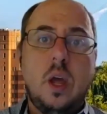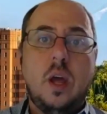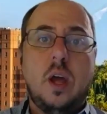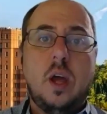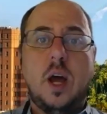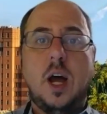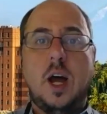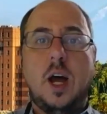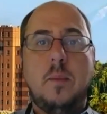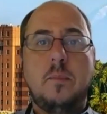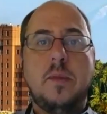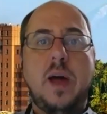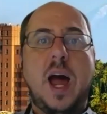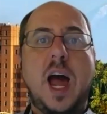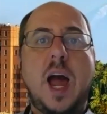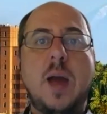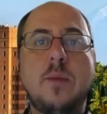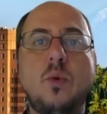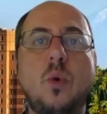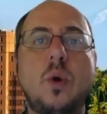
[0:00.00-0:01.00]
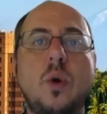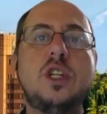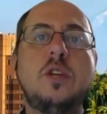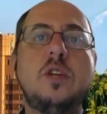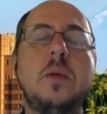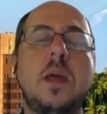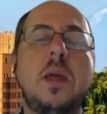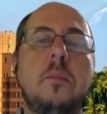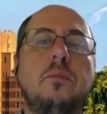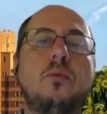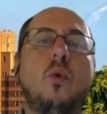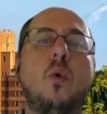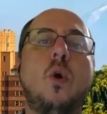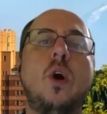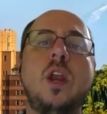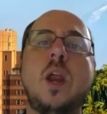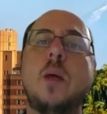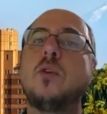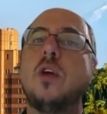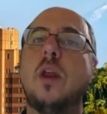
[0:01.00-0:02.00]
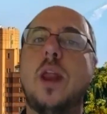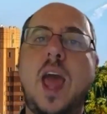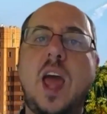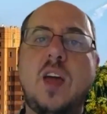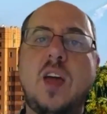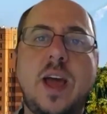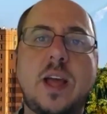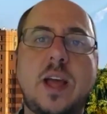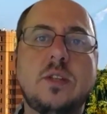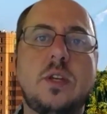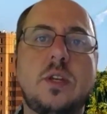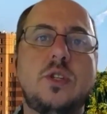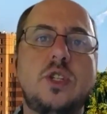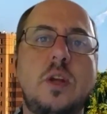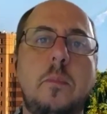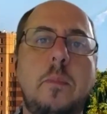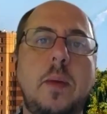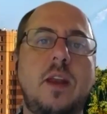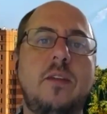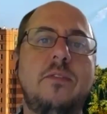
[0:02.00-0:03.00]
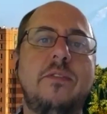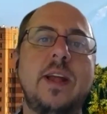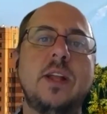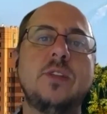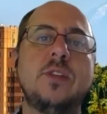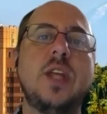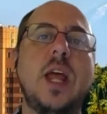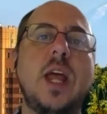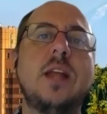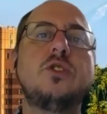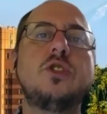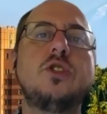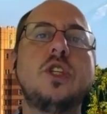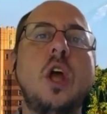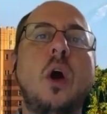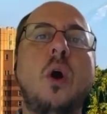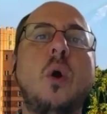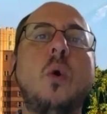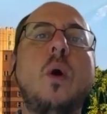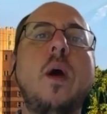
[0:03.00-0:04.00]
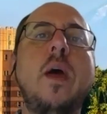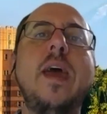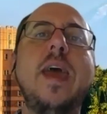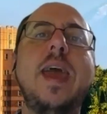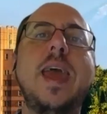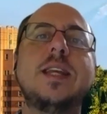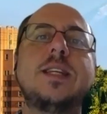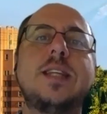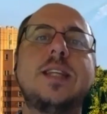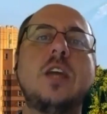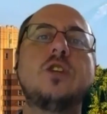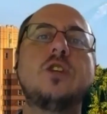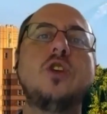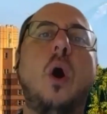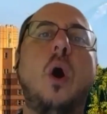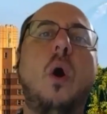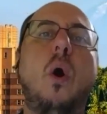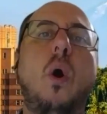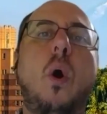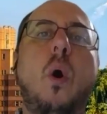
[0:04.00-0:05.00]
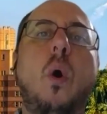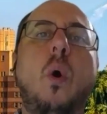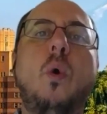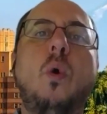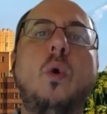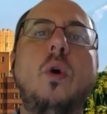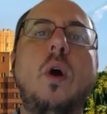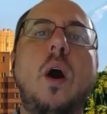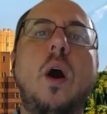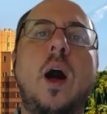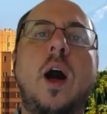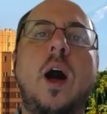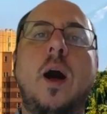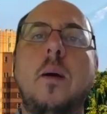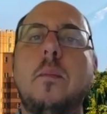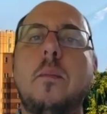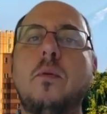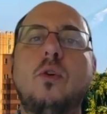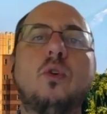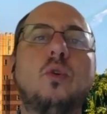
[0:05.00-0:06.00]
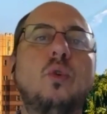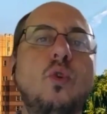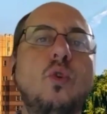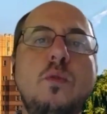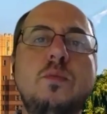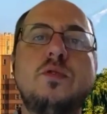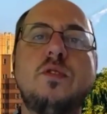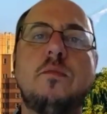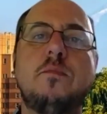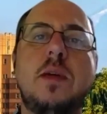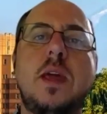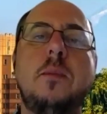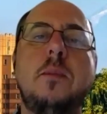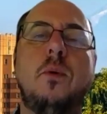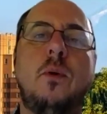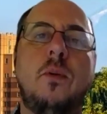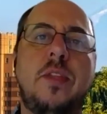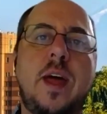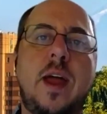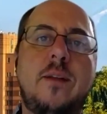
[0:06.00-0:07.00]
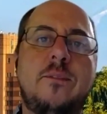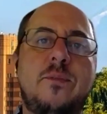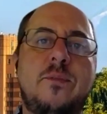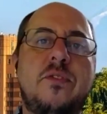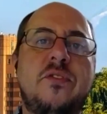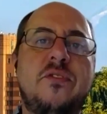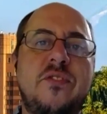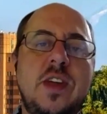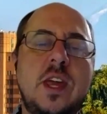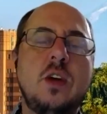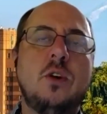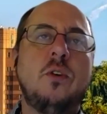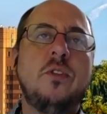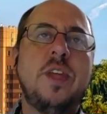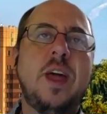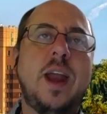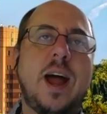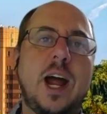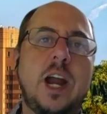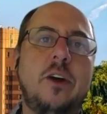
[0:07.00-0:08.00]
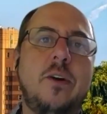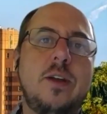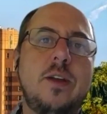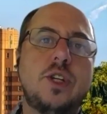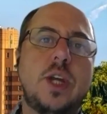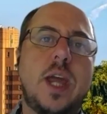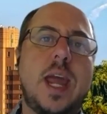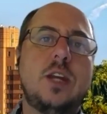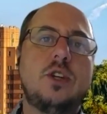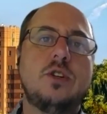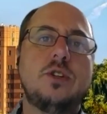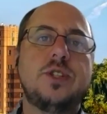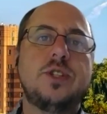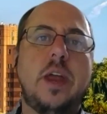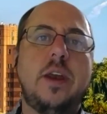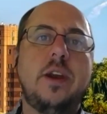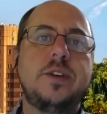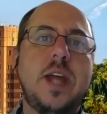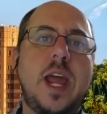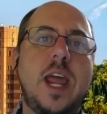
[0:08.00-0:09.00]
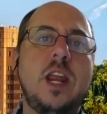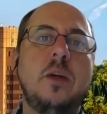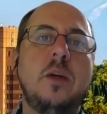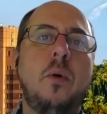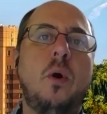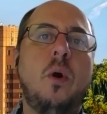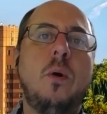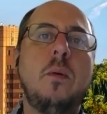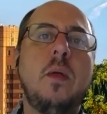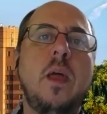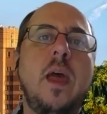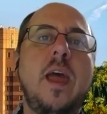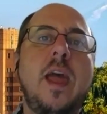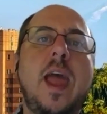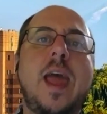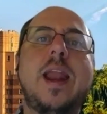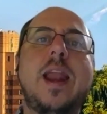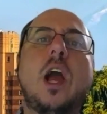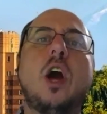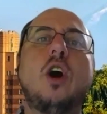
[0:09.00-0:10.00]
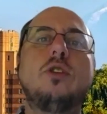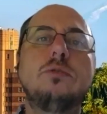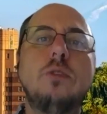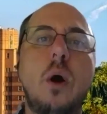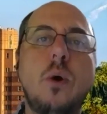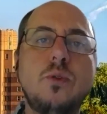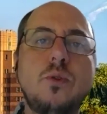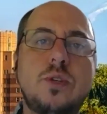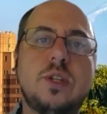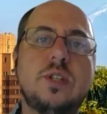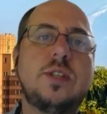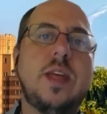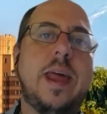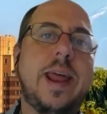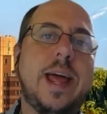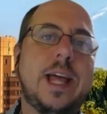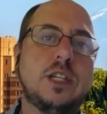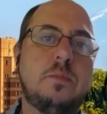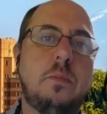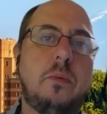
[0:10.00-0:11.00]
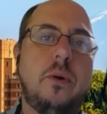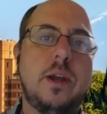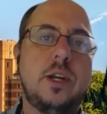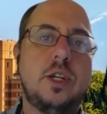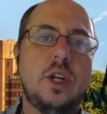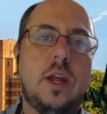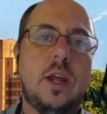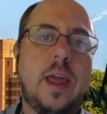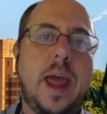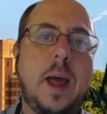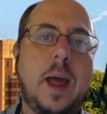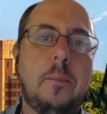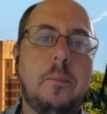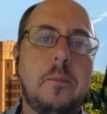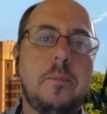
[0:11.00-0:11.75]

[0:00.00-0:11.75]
I'm going to be employed. I'm going to have access to benefits. And so it takes a whole groups of people that feel that higher education is unattainable, and it closes that aspiration gap.